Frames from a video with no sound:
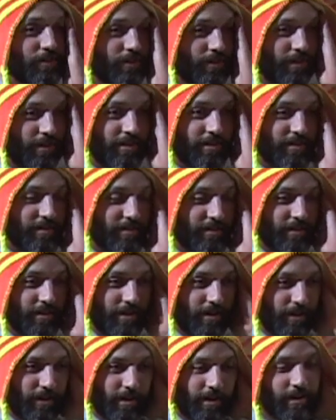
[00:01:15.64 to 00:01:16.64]
Chris, you
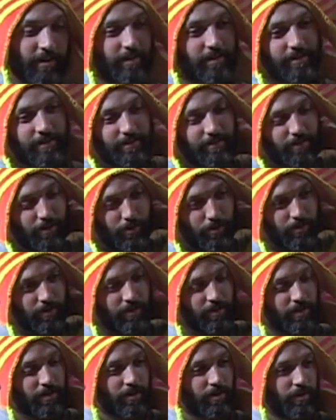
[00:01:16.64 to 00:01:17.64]
know, like in
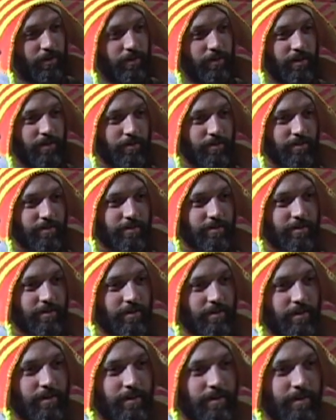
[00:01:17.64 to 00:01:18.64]
Tokyo, he was
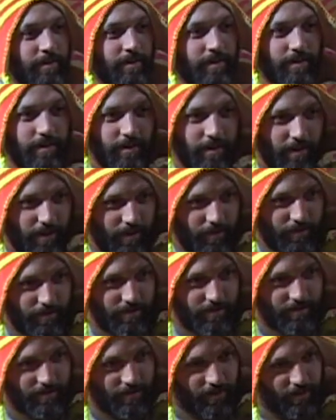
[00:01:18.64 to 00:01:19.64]

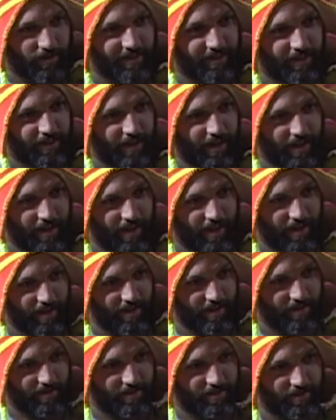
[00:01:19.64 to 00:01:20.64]
turning a lot of
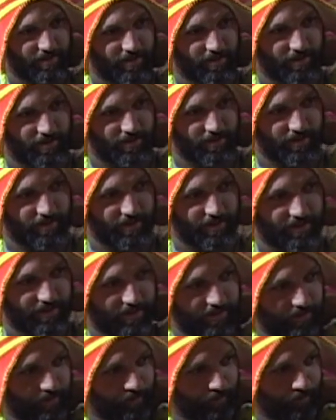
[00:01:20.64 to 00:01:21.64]
heads, you know, like
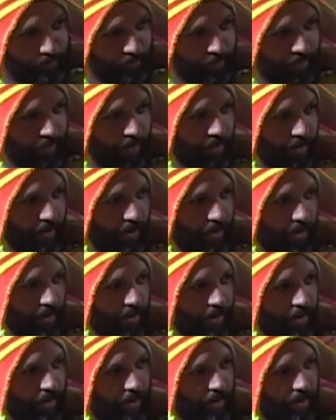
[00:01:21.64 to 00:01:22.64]

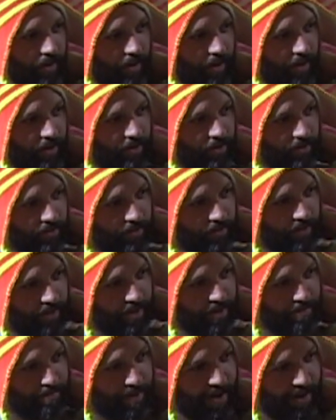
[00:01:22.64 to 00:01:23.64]
I'd heard a
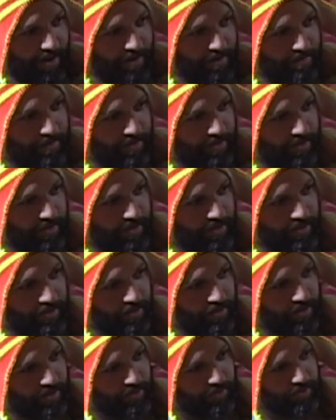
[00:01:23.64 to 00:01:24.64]
lot about him, and
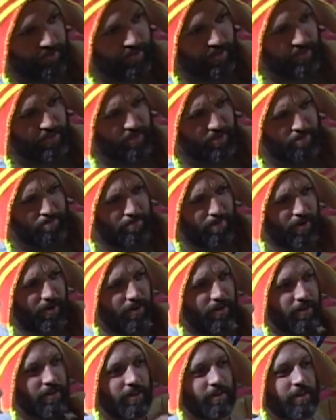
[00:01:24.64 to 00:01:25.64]
then I was at this
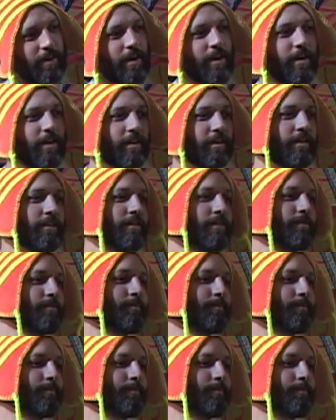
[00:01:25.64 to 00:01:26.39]
party, right, and